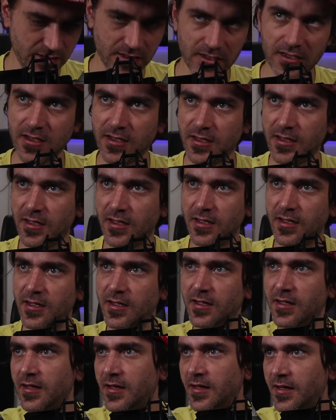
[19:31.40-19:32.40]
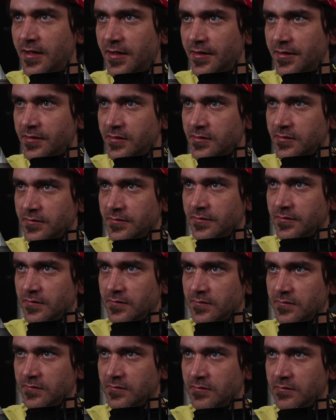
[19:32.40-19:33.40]

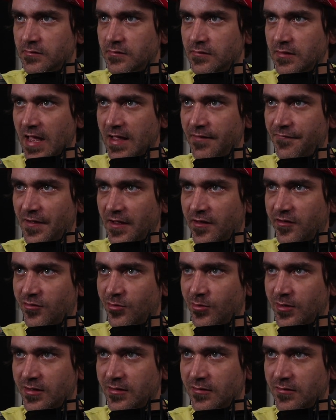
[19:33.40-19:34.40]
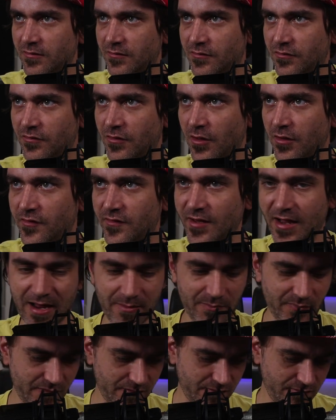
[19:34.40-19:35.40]
Aphex Twin, those
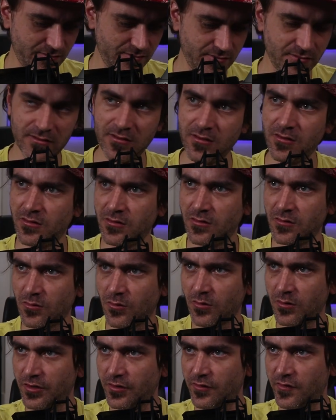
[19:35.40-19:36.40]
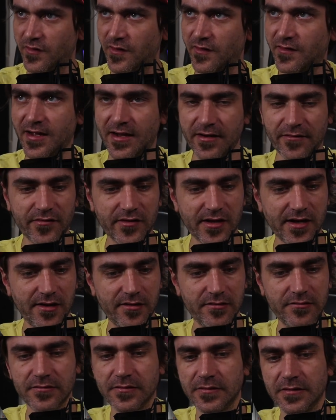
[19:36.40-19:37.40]
types. All use this kind of
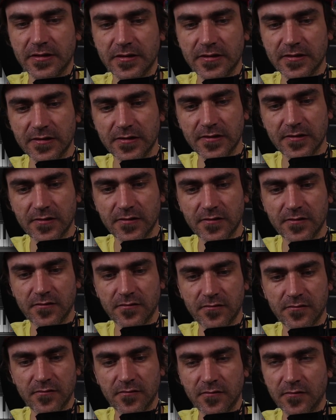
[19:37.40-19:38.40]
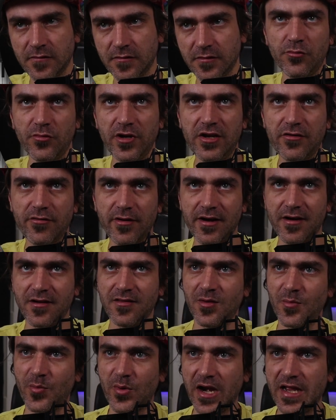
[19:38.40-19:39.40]
style.
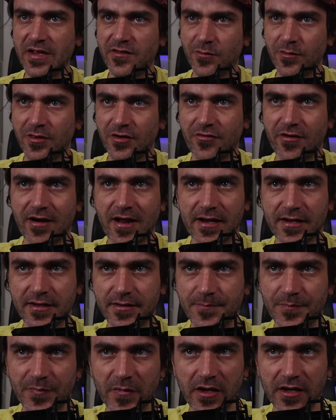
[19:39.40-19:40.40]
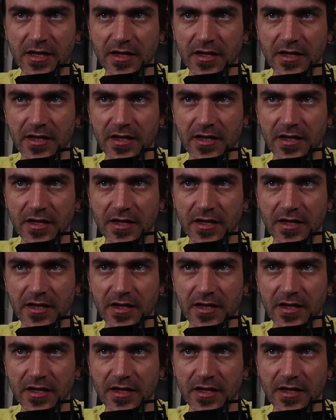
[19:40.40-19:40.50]
Retriggering the breaks with a tracker.